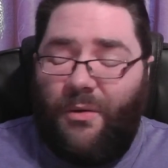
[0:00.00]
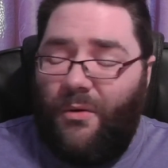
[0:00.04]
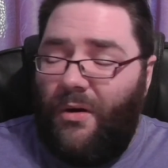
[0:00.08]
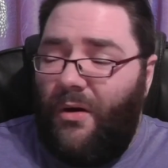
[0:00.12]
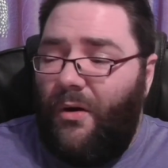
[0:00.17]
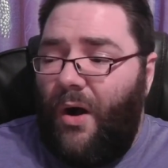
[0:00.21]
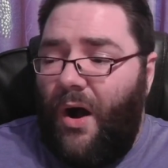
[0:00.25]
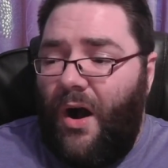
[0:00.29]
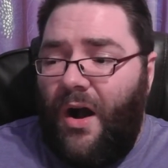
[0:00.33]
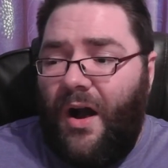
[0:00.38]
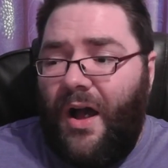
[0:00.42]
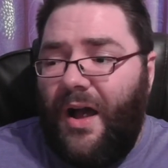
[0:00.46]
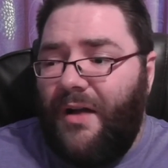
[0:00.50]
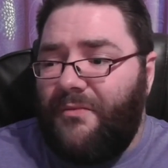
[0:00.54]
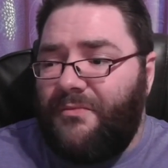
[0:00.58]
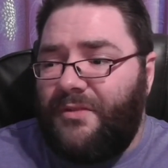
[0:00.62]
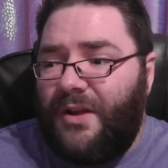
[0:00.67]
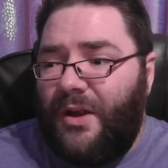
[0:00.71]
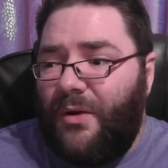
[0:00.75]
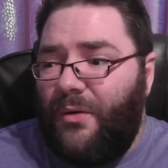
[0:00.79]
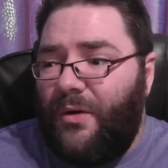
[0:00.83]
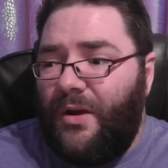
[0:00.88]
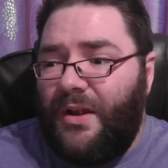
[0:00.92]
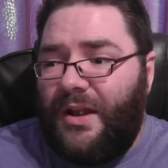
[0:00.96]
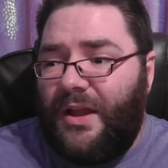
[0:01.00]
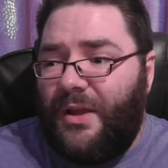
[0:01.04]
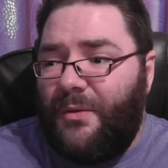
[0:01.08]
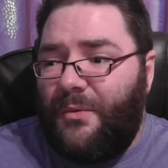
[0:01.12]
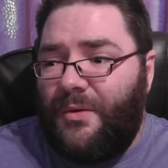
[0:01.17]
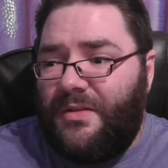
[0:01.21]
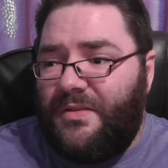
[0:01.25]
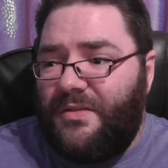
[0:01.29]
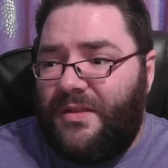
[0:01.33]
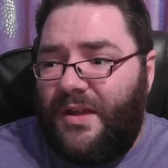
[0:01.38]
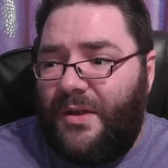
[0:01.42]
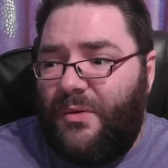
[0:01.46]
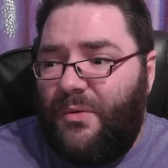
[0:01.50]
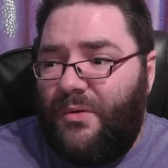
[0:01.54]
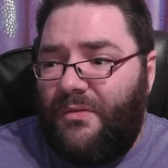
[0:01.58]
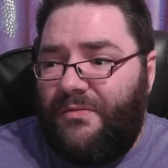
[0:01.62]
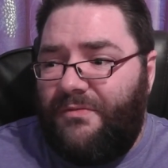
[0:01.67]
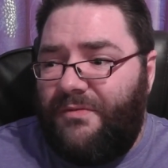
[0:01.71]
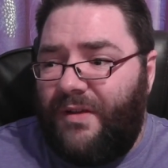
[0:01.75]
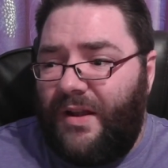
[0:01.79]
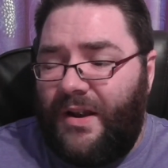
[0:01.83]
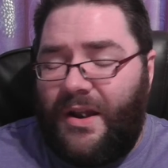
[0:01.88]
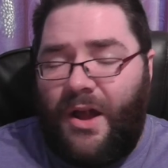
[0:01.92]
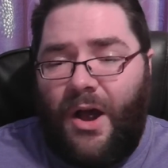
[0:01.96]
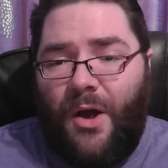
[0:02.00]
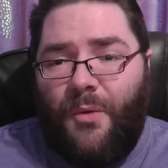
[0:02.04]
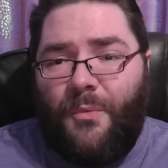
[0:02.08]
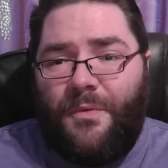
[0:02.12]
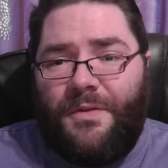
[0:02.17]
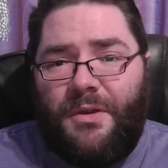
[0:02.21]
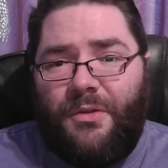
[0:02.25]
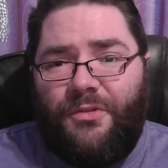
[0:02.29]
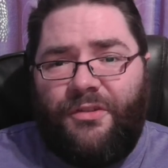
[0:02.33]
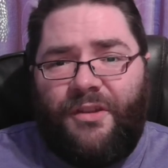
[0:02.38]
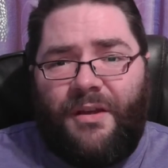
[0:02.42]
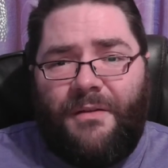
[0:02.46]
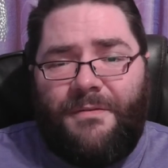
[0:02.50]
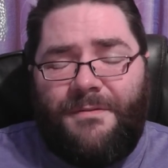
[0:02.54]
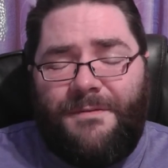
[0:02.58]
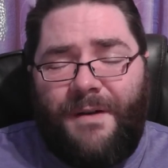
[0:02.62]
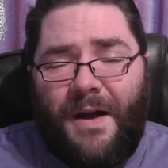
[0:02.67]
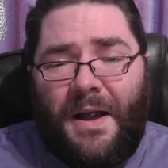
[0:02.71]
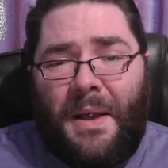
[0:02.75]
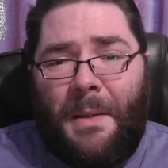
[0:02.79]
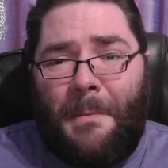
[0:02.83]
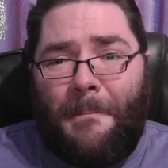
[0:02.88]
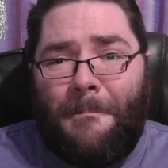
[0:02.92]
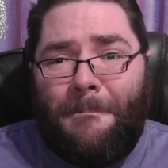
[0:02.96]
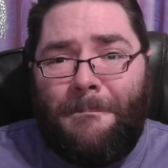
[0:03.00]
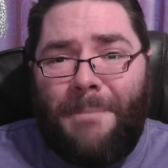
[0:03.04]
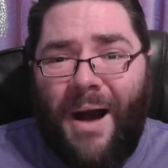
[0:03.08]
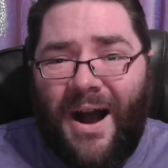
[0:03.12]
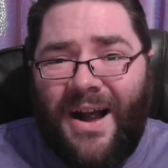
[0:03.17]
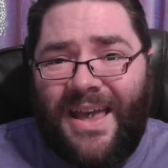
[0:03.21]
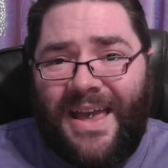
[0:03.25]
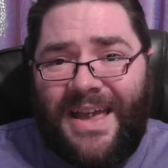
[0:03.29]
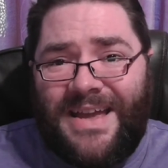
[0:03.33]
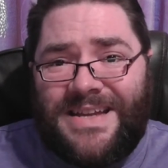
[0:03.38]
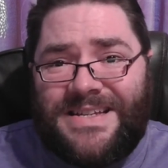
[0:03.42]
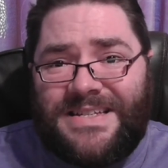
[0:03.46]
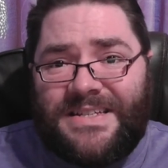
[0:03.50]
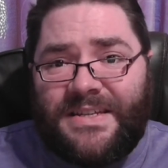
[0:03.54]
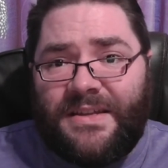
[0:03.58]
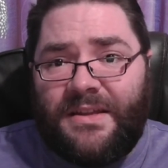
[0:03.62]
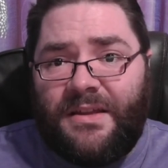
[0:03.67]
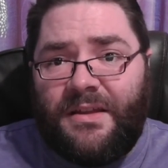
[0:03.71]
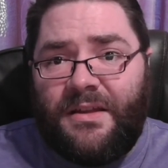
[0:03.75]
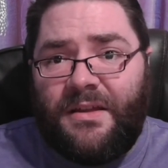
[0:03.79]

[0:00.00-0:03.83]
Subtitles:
Well, I have no idea whether they were filling it up with using a fucking bucket,